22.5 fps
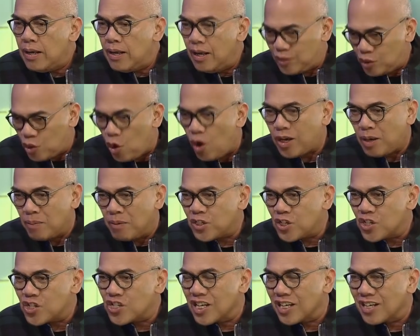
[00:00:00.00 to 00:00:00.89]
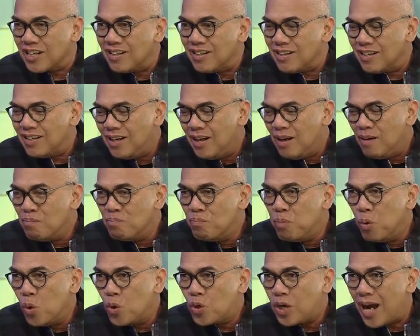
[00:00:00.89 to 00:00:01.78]
talk about your single,
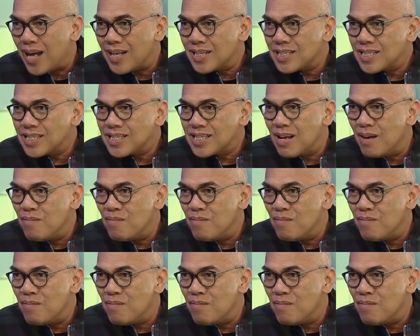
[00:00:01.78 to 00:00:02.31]
Bukas